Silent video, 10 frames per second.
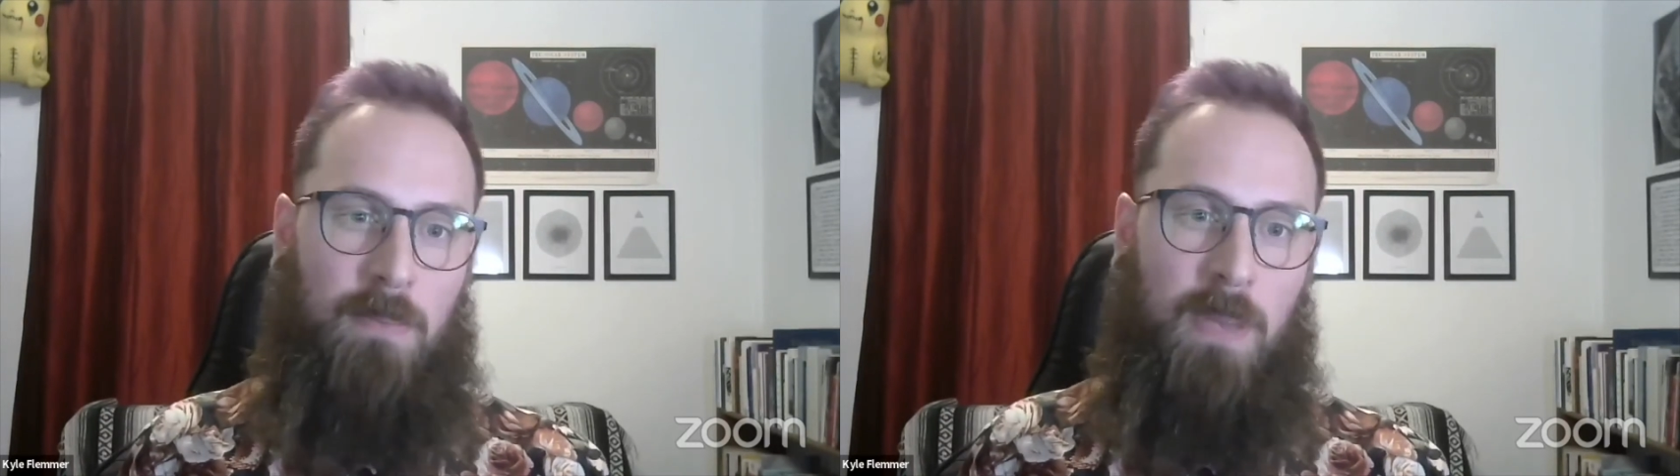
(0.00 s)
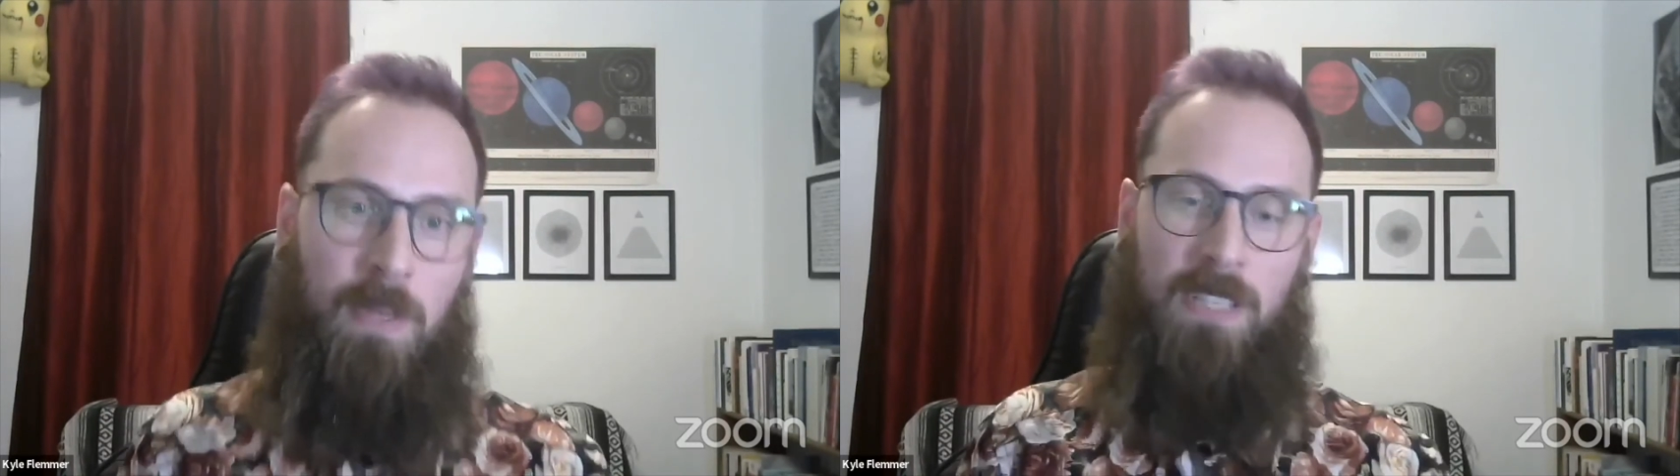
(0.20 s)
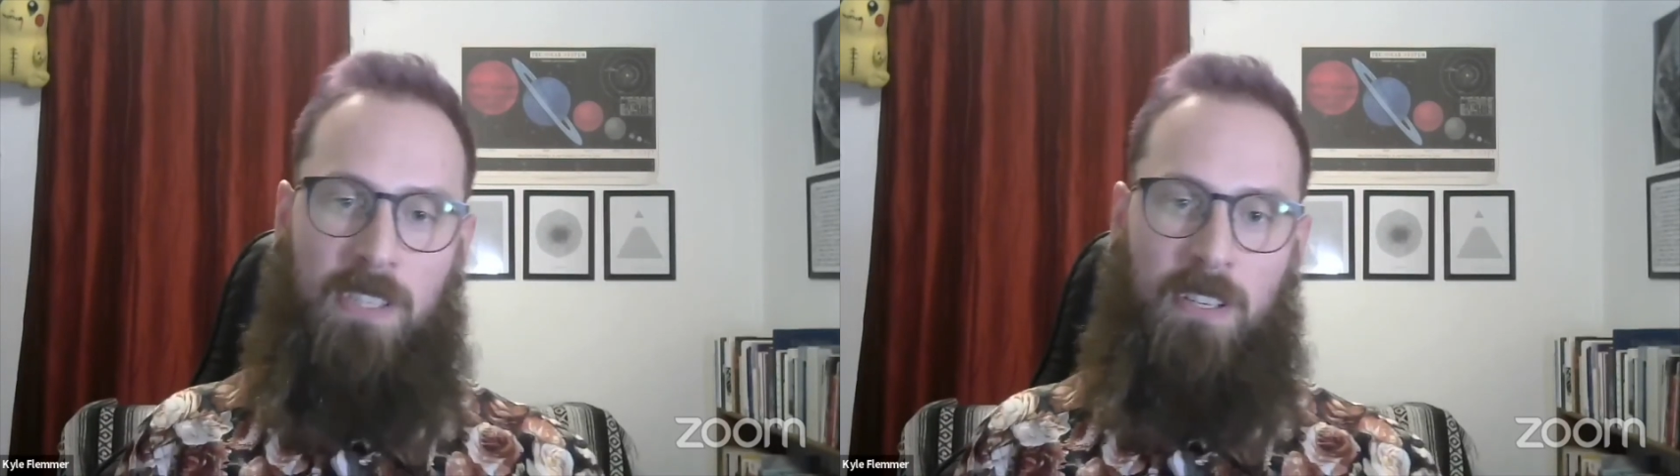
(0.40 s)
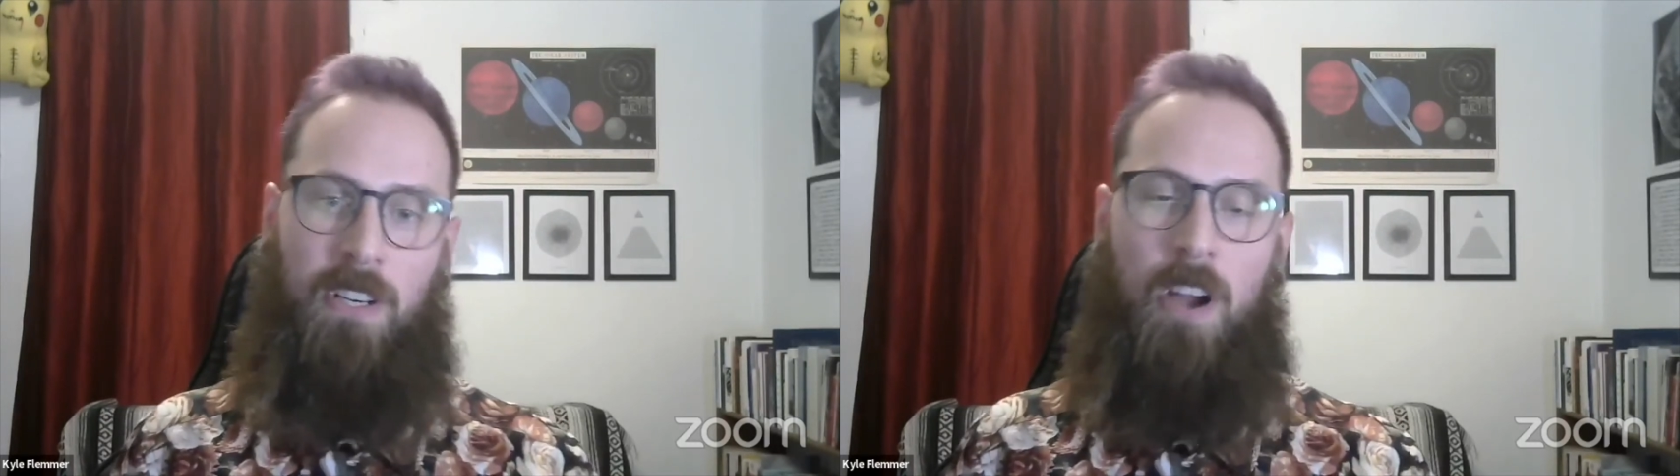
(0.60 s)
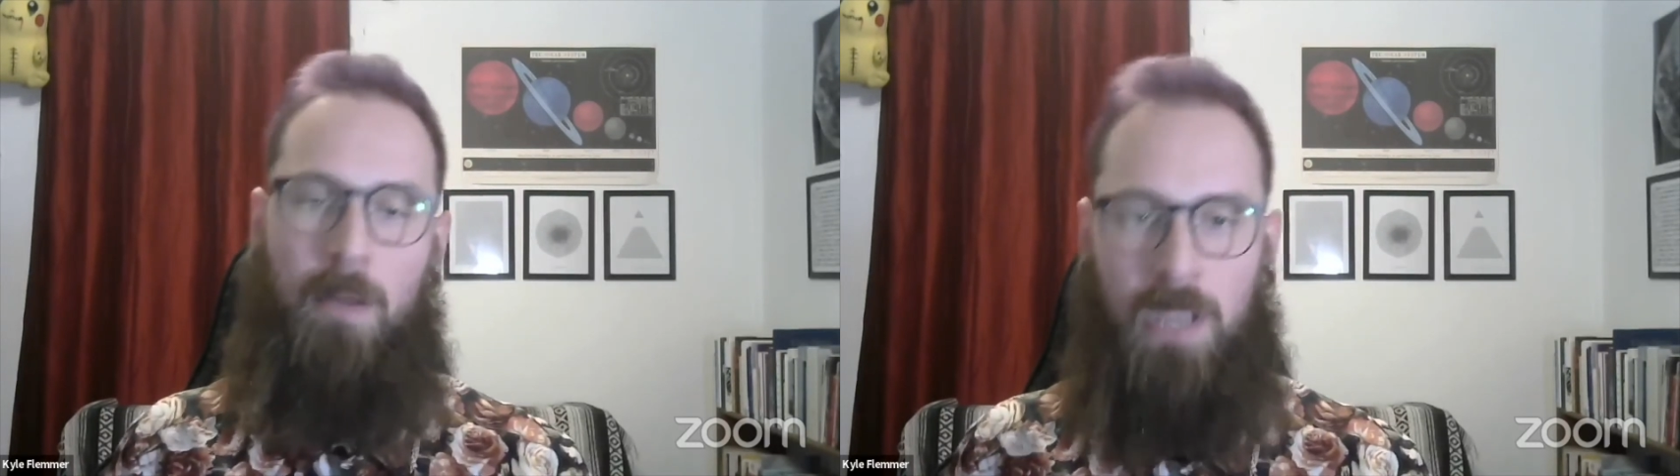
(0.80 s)
because they're a
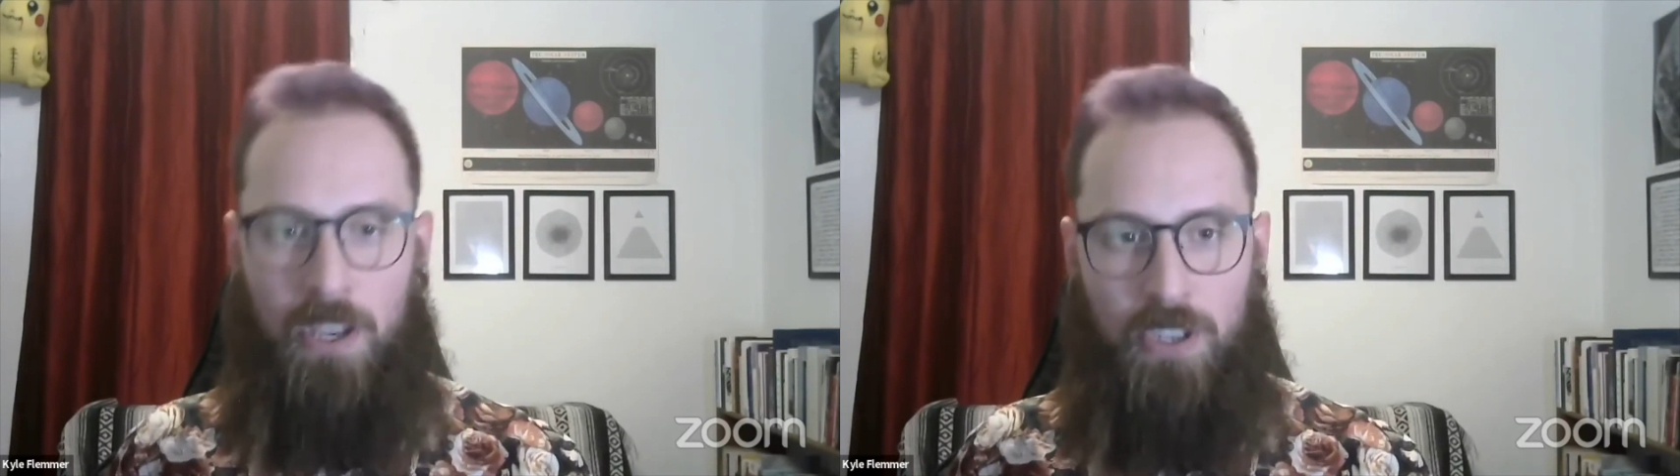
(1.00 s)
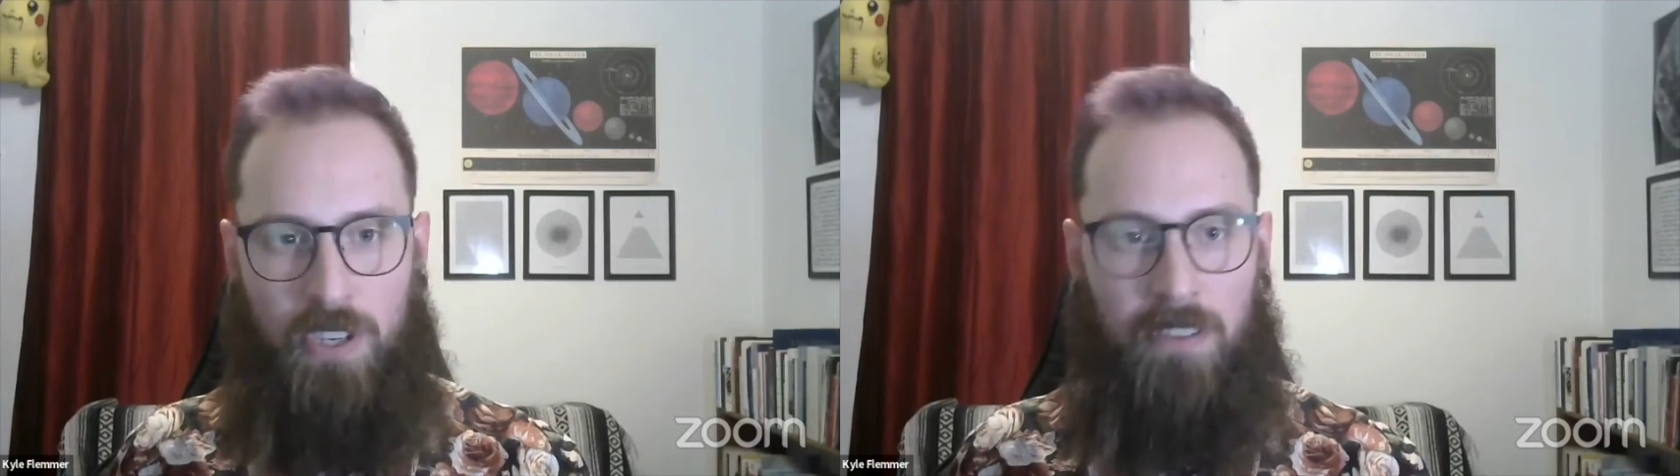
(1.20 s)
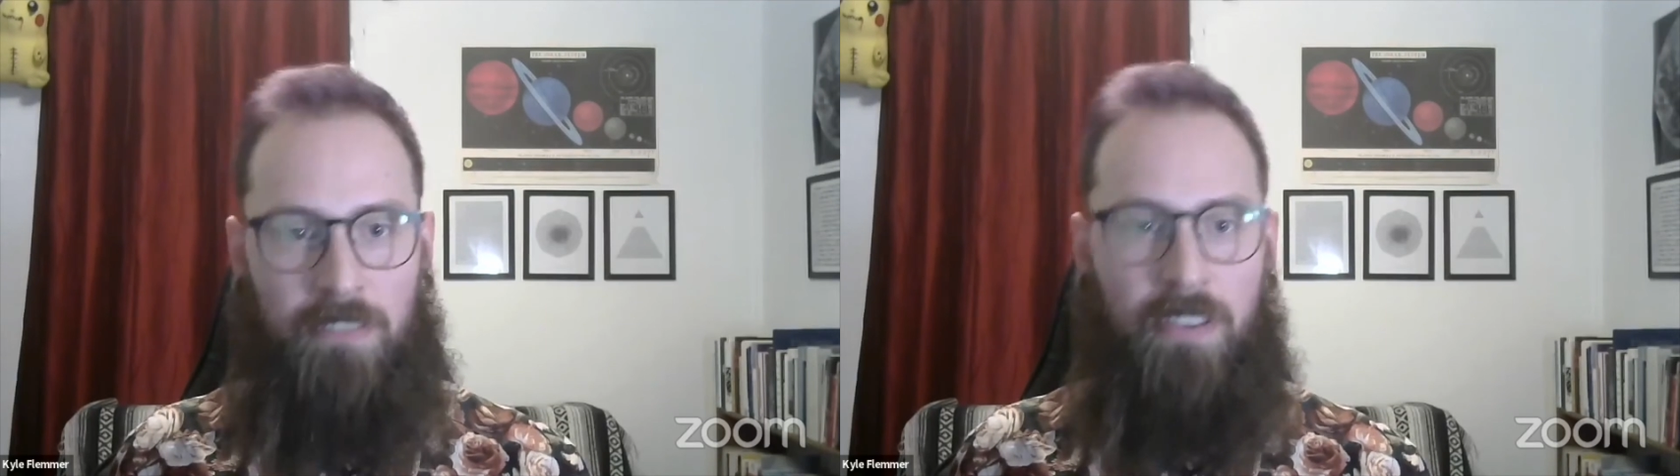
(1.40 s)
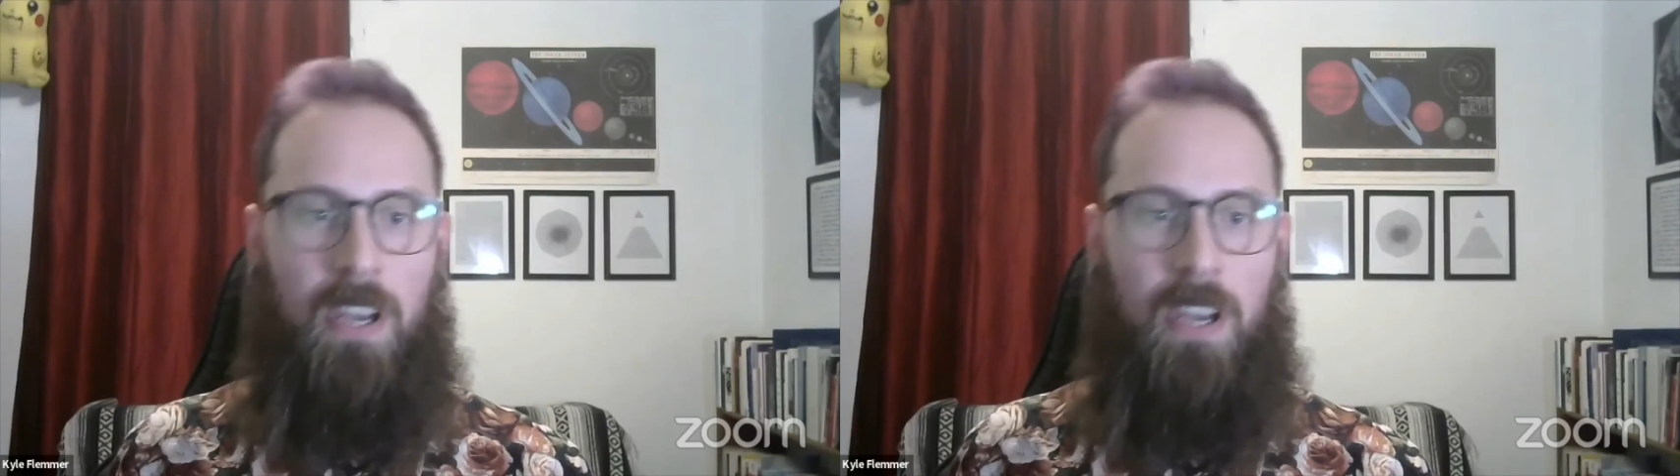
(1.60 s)
combination of